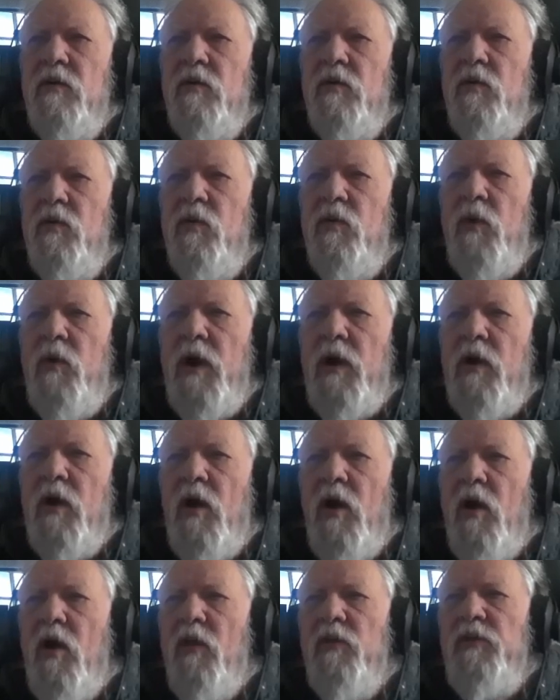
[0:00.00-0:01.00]
where
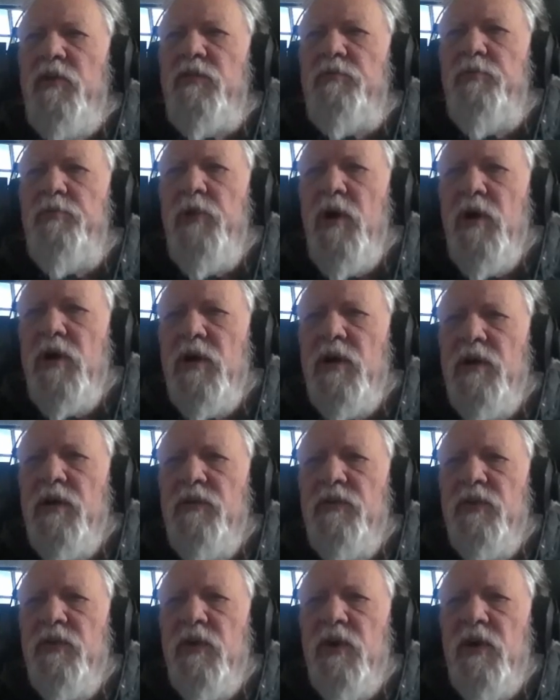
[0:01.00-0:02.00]
all these plugins
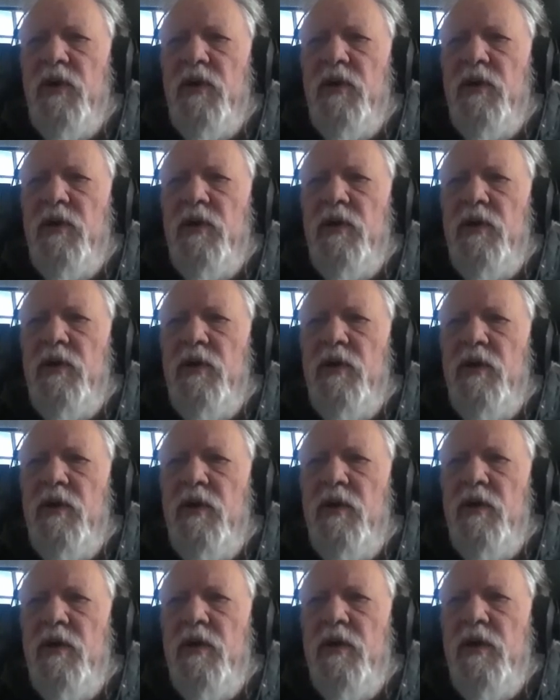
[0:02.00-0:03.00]
are?
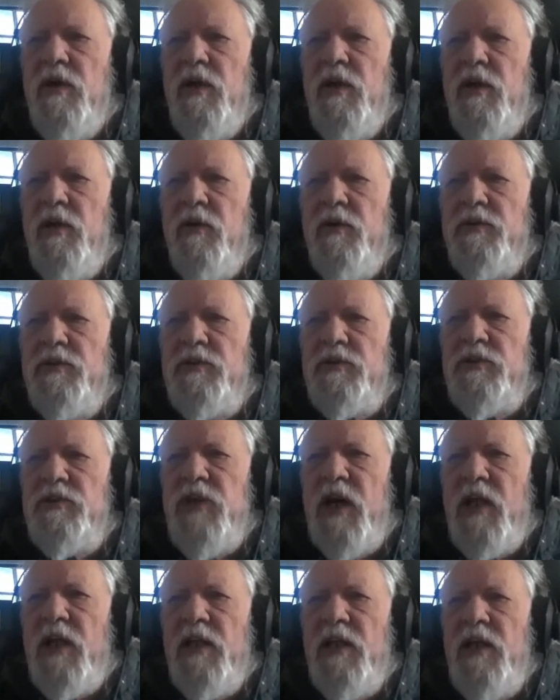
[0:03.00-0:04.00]
It's just not
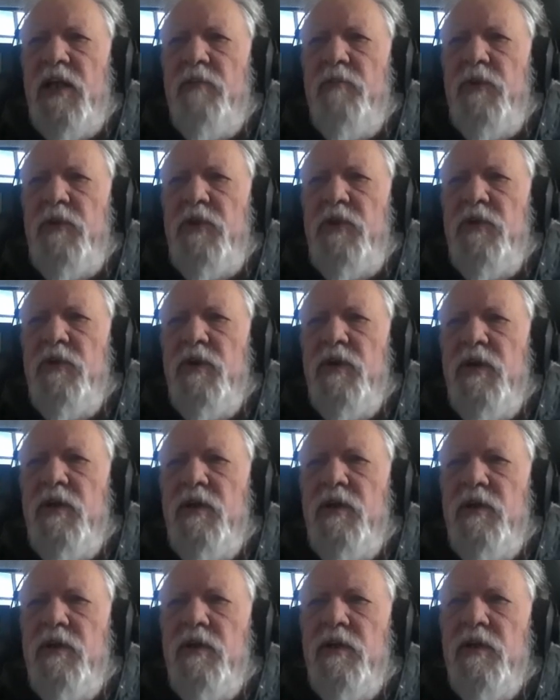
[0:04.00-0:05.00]
letting me do it.
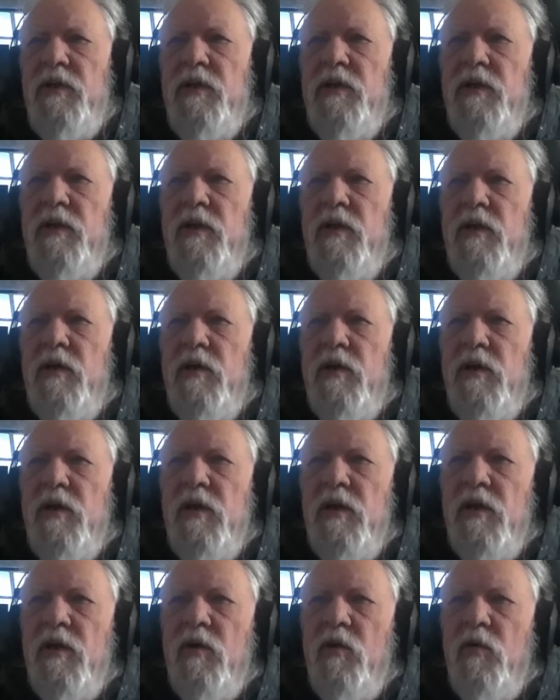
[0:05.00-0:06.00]
I know